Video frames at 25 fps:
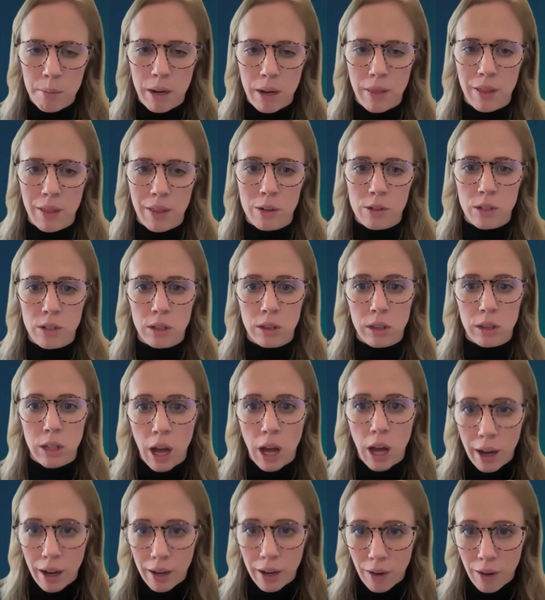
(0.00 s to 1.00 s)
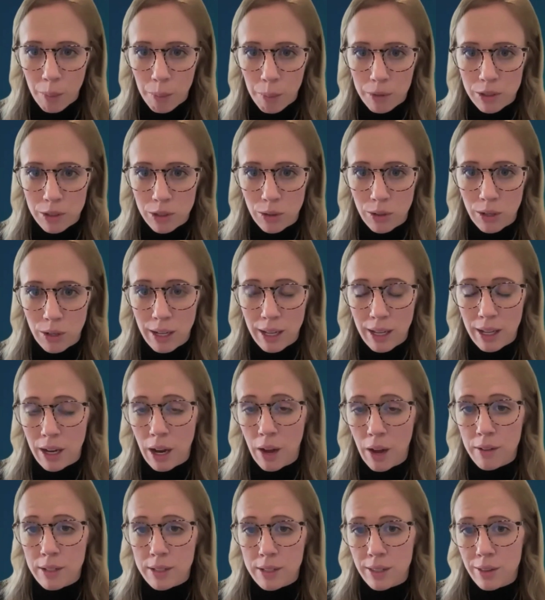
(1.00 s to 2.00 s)
But I think there's a lot of opportunity, and
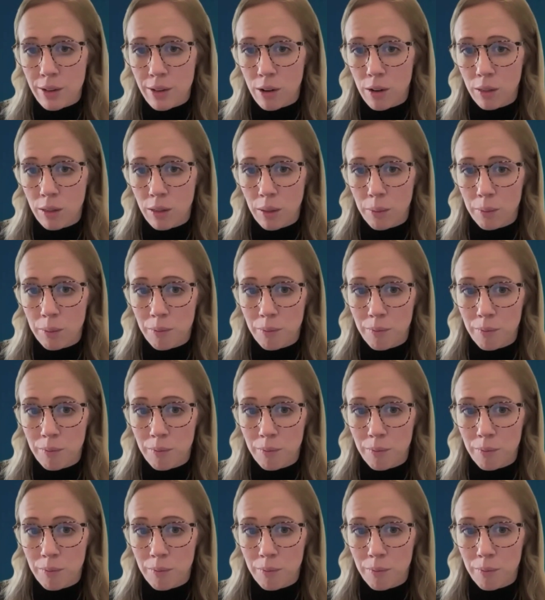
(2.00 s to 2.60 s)
obviously there are